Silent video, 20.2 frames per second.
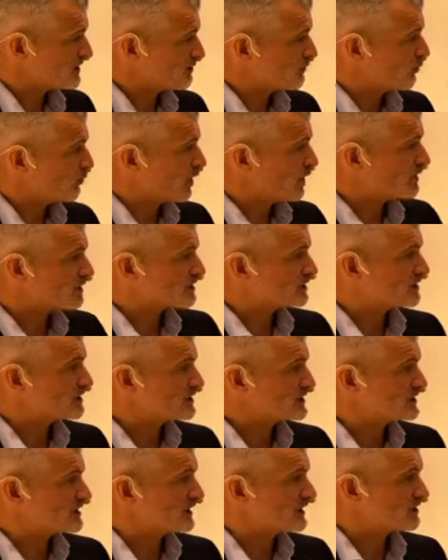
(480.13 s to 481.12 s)
that once the
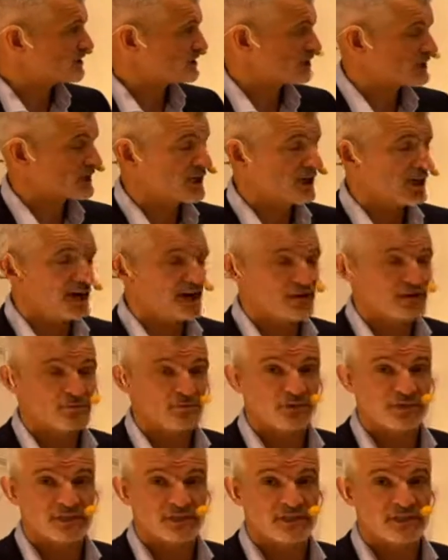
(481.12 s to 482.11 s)
stage is
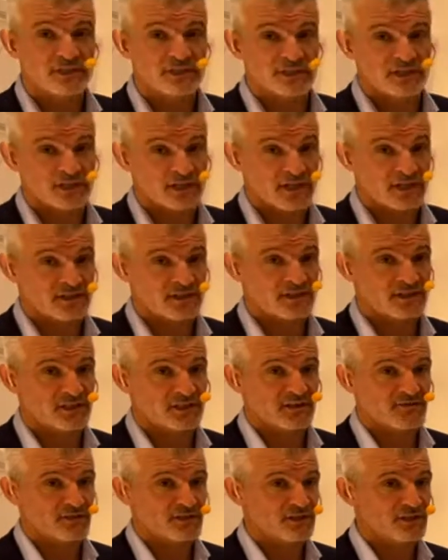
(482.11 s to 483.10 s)
calibrated to
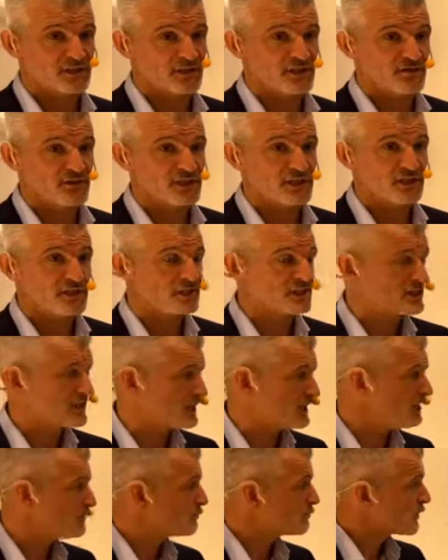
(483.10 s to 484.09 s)
37 degrees C,
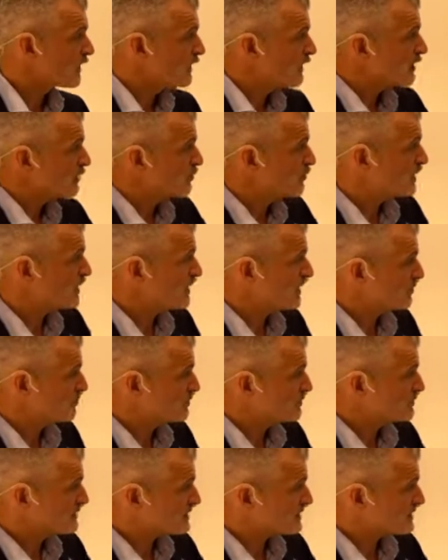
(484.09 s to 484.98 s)
we're able